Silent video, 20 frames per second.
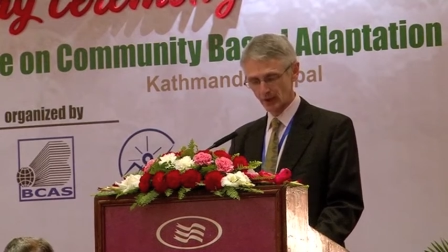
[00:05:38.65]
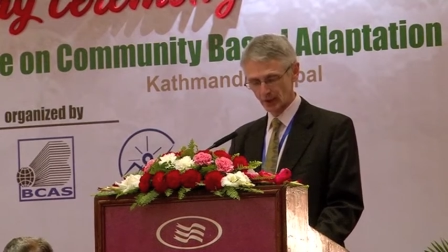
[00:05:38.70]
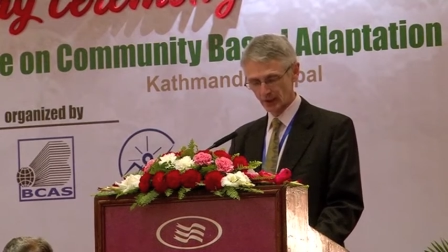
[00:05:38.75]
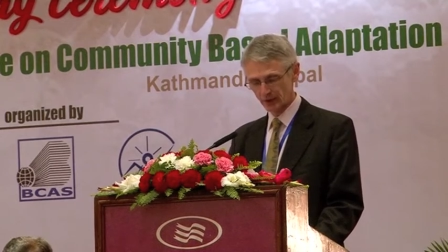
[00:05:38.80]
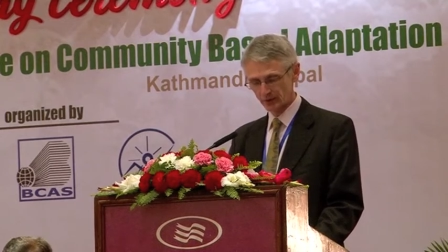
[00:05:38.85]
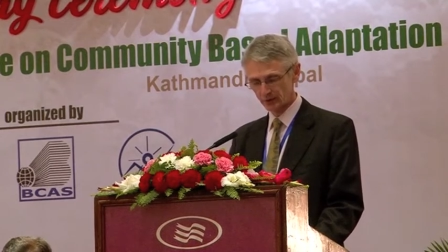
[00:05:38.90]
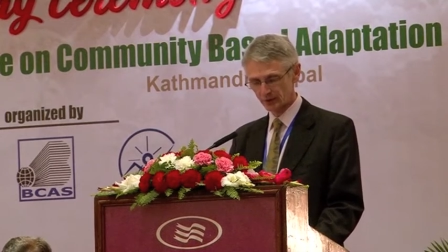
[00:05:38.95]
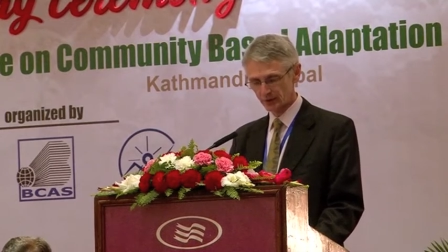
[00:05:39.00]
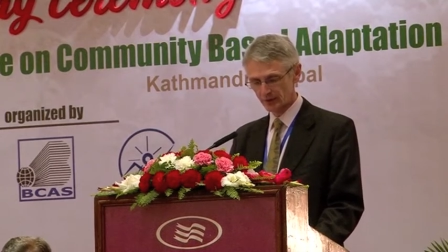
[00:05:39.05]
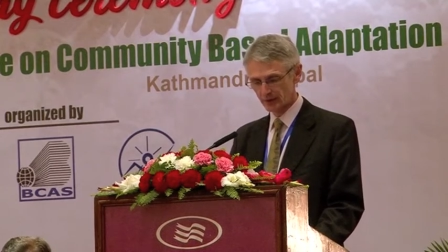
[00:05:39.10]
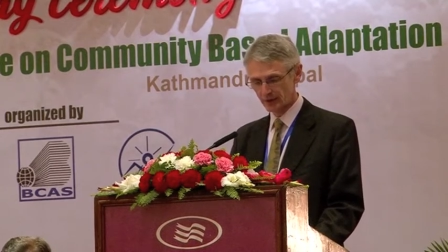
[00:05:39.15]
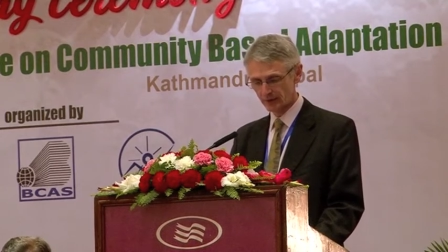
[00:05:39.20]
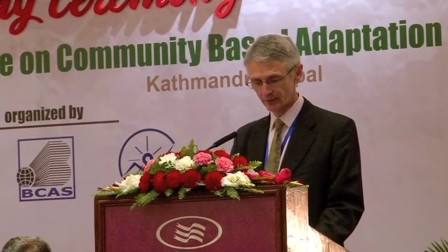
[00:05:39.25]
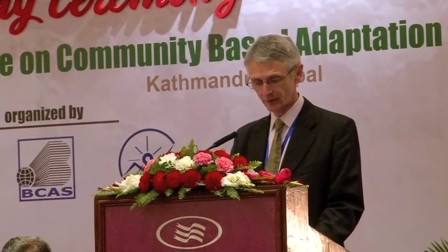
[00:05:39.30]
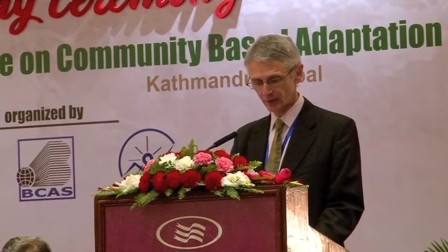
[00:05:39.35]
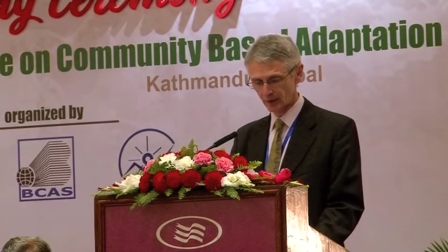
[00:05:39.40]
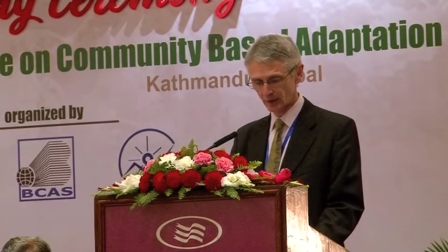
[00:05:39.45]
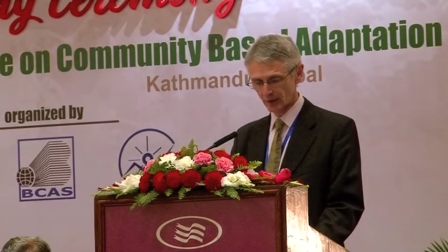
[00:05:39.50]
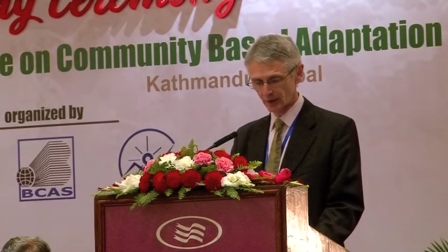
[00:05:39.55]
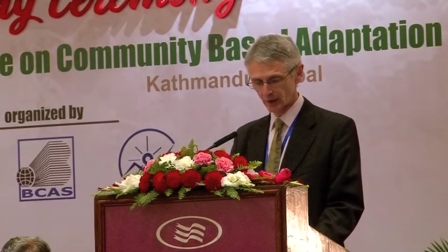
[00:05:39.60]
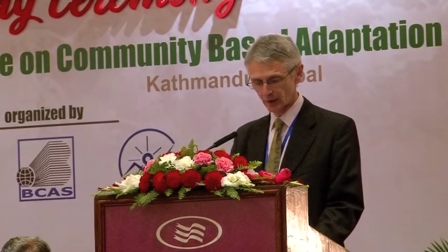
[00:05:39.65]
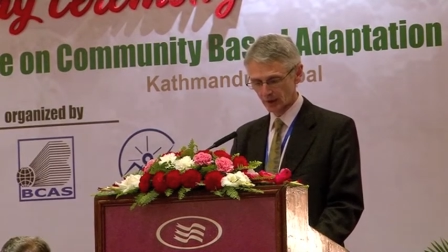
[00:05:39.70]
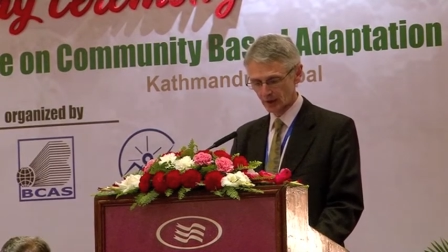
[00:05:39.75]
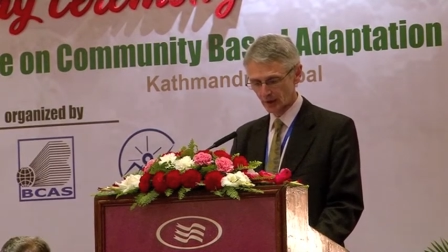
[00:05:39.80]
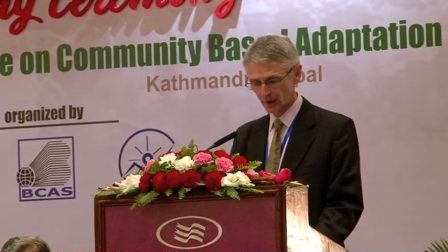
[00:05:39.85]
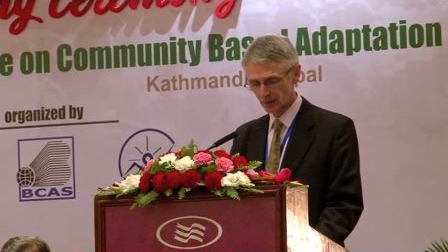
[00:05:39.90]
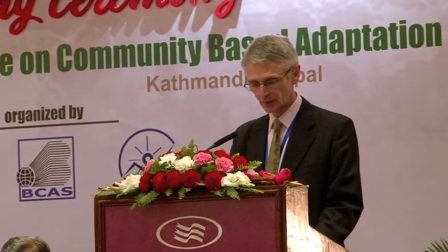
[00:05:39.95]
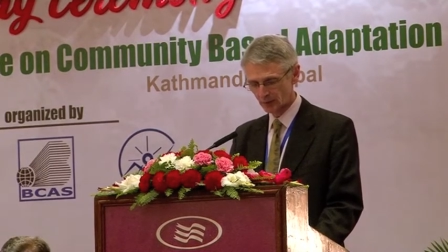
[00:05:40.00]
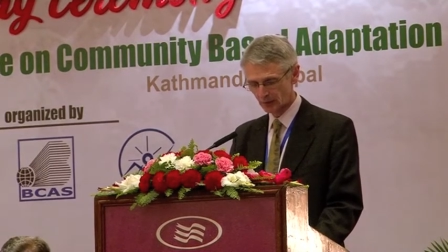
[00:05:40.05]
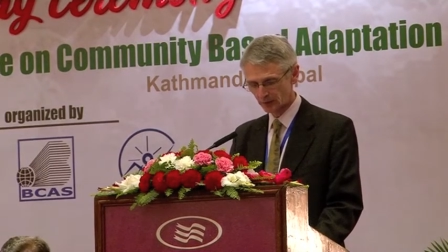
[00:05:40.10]
and deliver
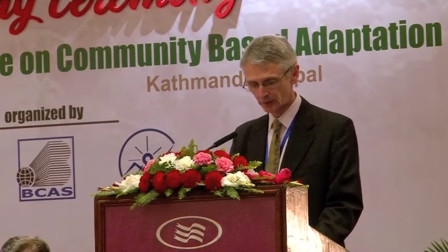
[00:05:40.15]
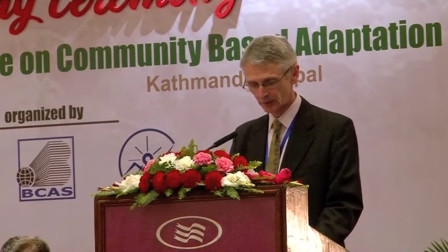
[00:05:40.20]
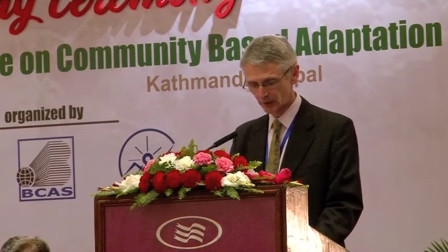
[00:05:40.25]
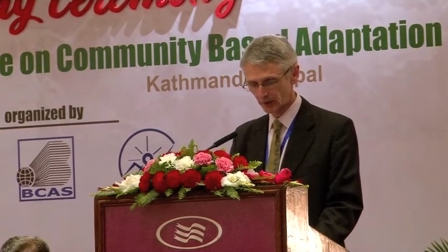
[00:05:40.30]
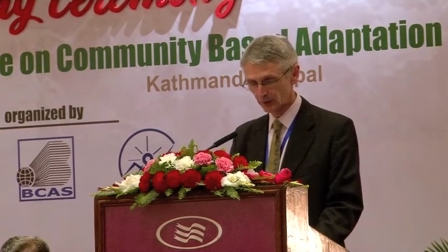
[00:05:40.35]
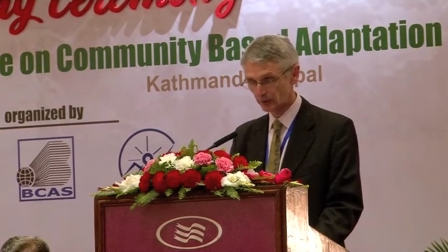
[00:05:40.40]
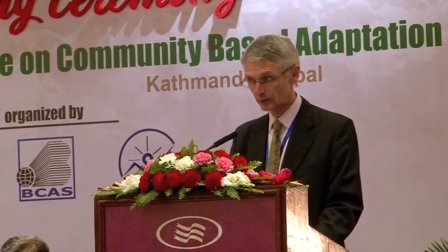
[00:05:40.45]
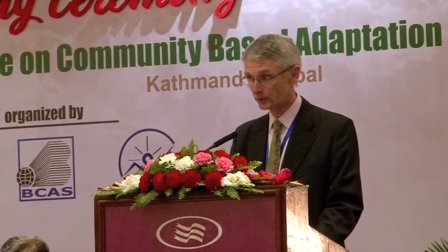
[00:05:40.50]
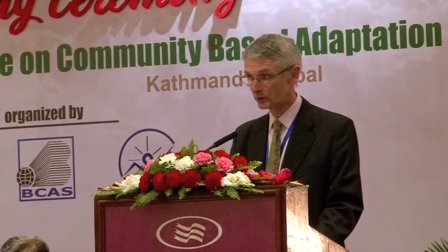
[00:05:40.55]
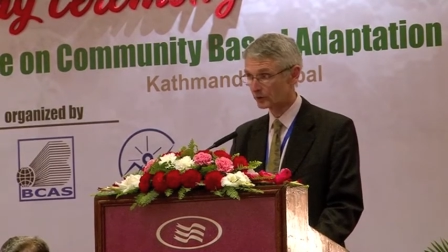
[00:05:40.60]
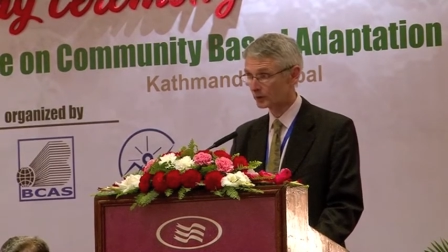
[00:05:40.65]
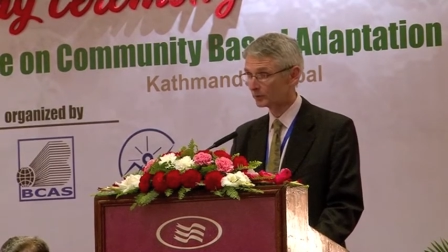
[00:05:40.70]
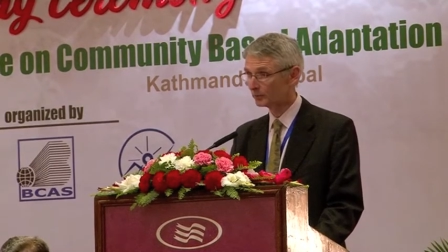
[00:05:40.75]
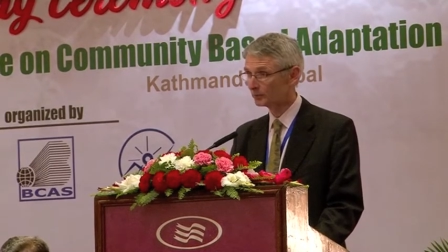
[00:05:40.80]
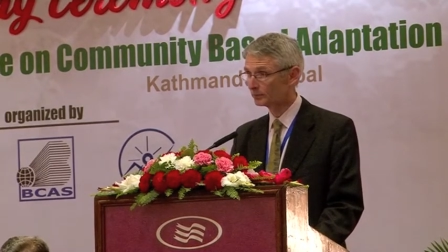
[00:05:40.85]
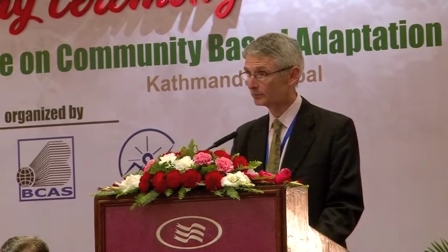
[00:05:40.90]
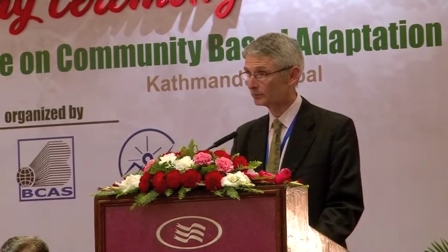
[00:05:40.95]
climate funds.